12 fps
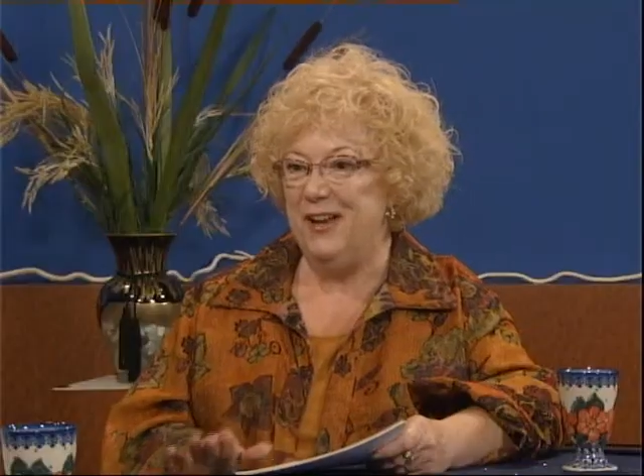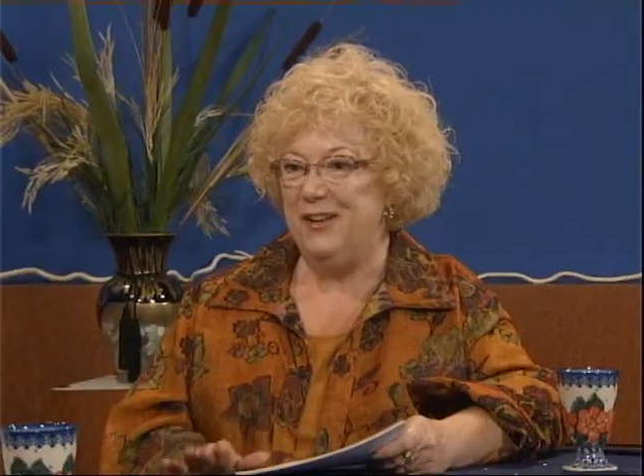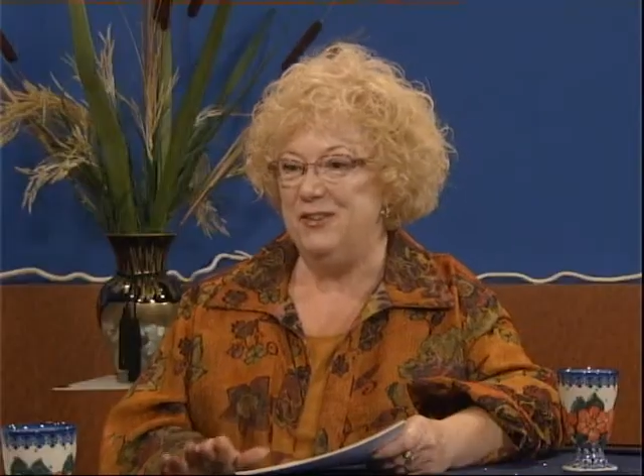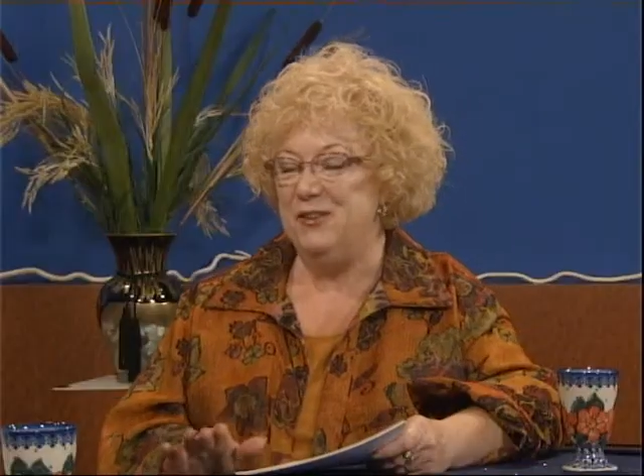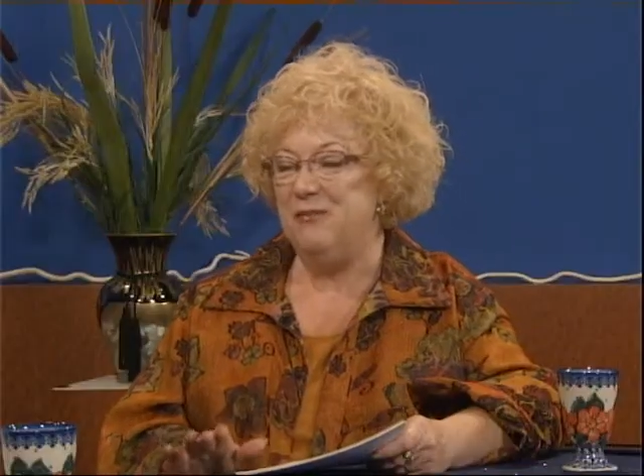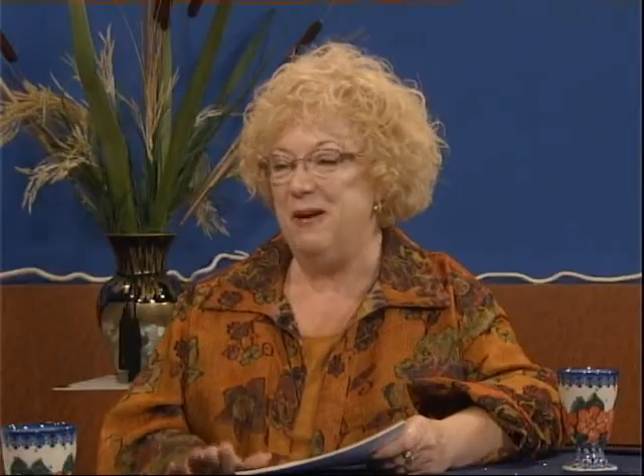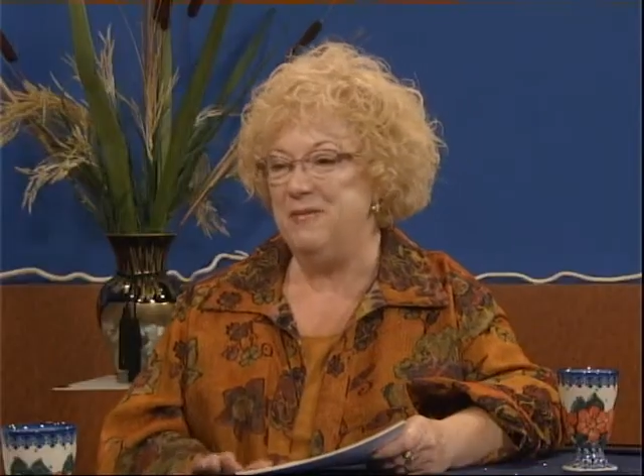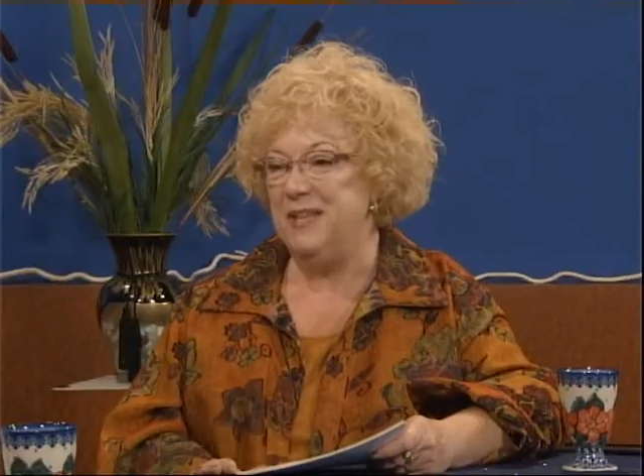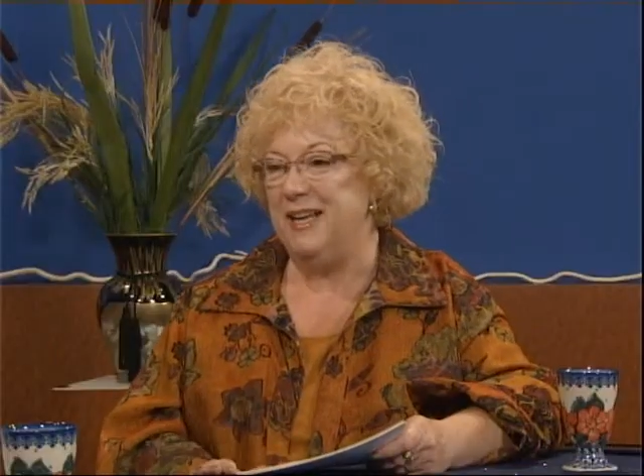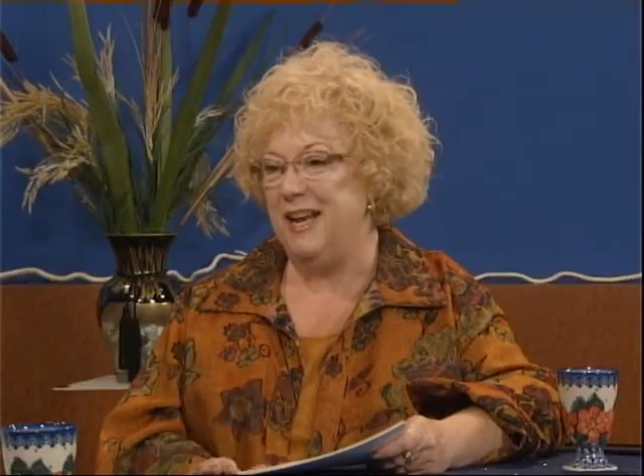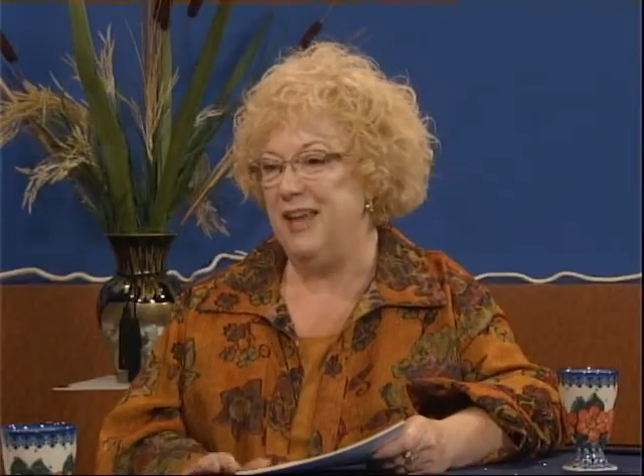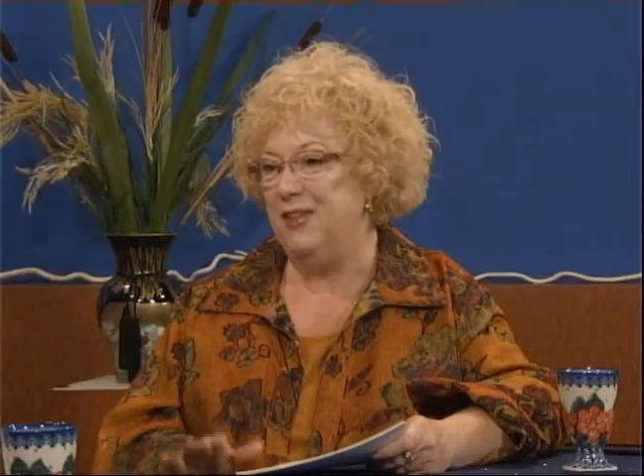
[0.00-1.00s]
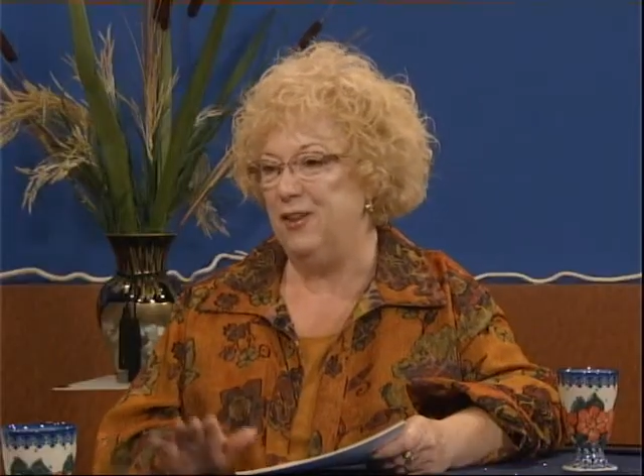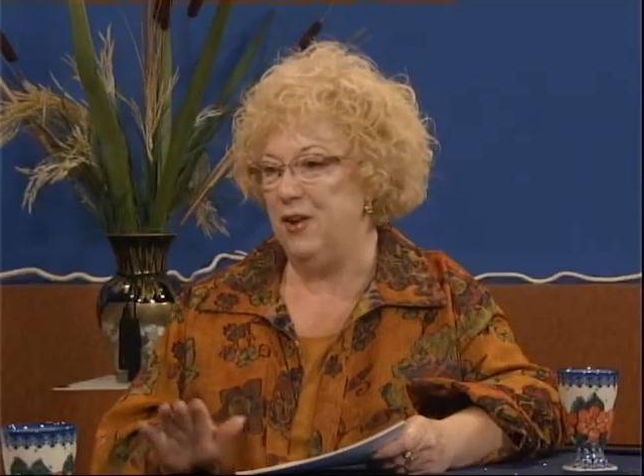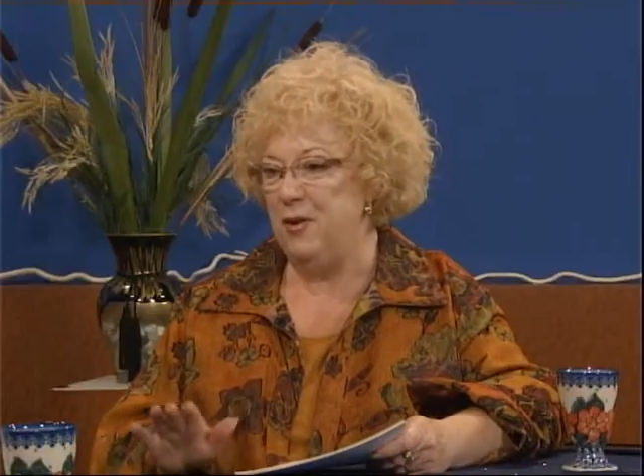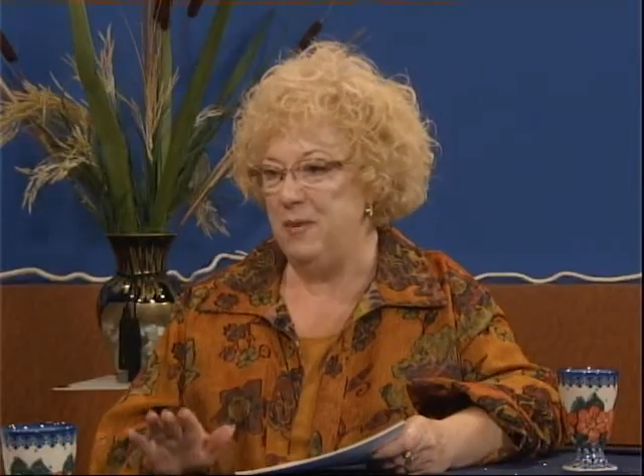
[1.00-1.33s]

you had on your website and I thought,